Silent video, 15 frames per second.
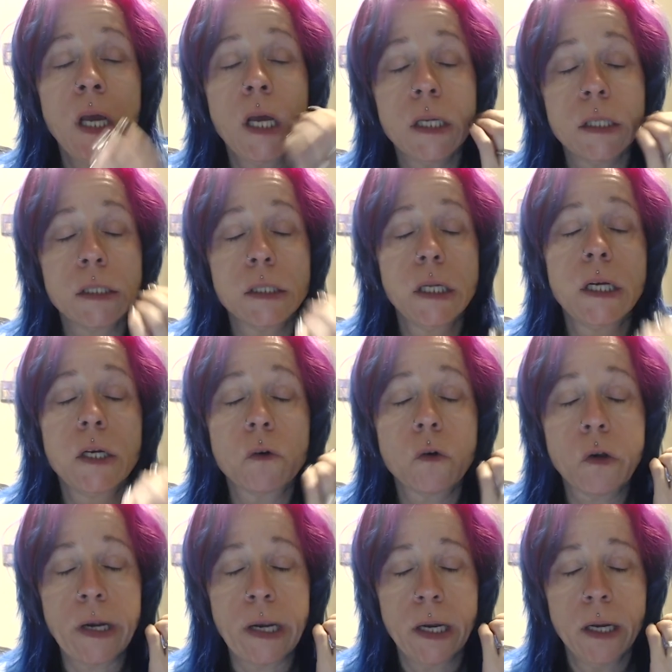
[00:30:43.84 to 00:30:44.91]
And
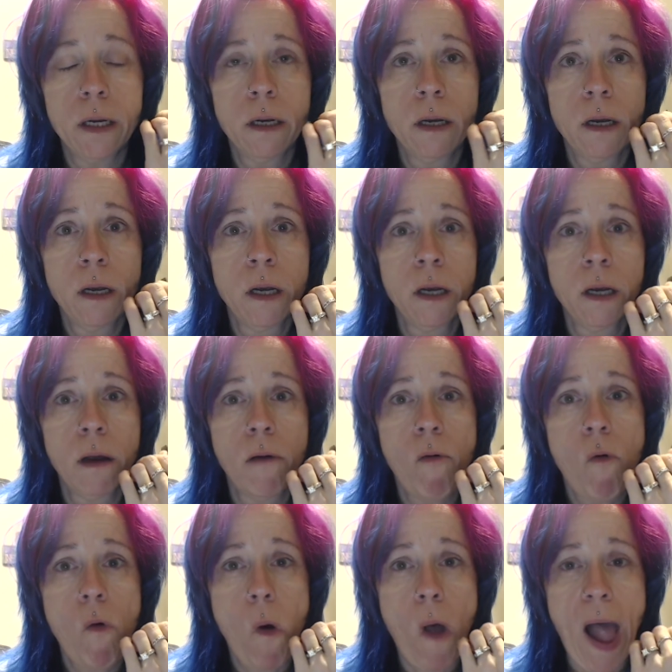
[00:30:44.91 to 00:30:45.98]
literally,
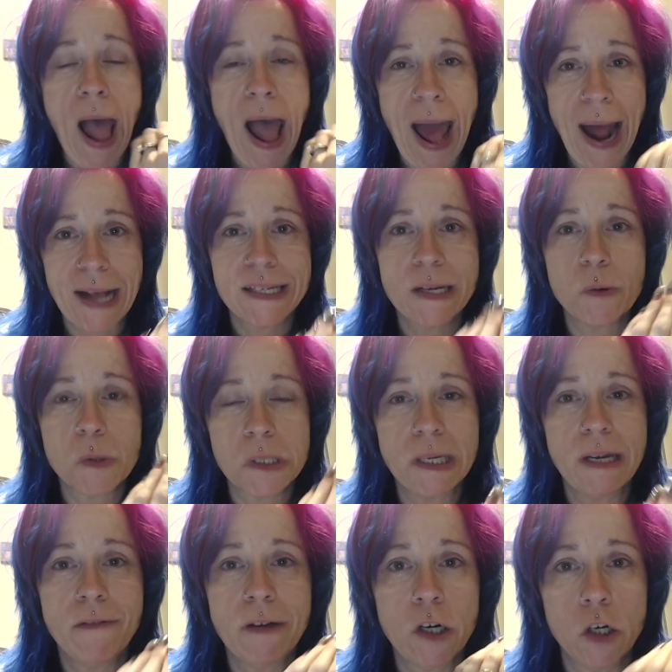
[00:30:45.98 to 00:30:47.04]
as I was
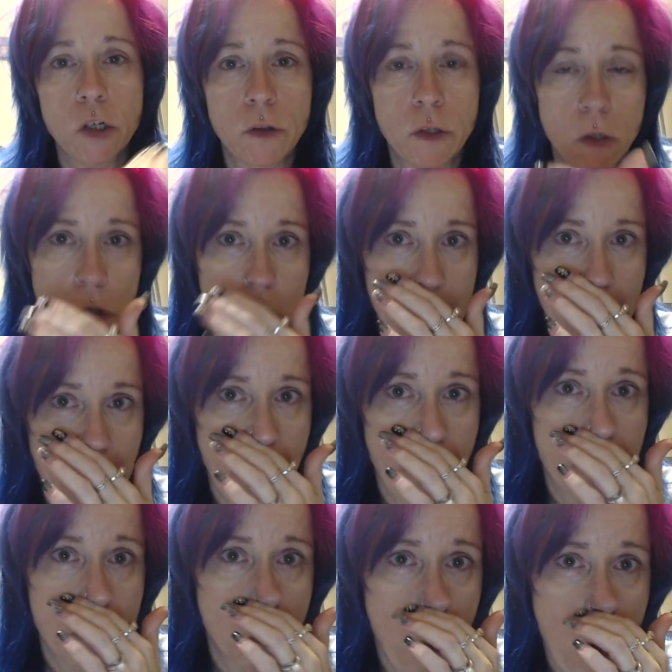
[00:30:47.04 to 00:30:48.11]
leaving the urgent care, I
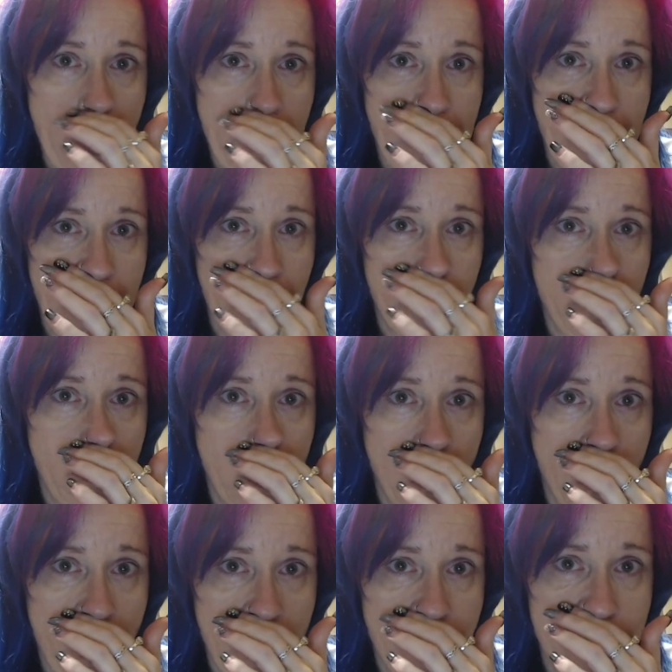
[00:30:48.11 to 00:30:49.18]
was walking out of the
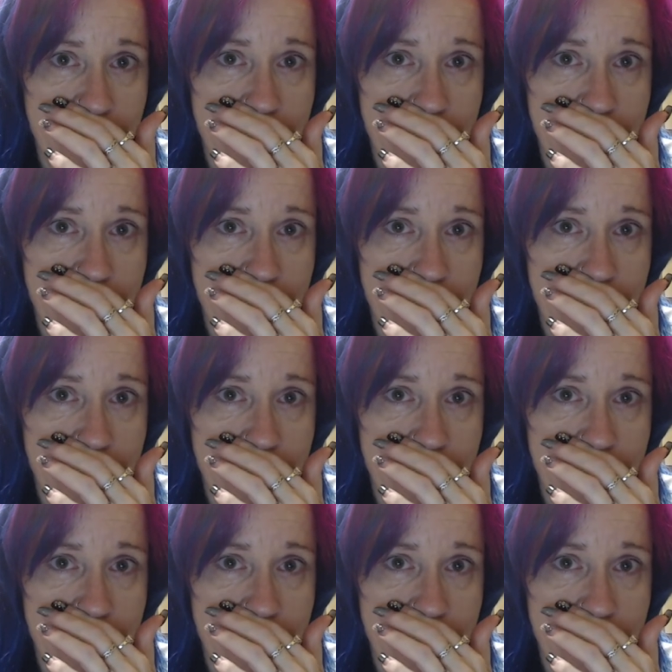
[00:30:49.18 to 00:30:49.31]
office.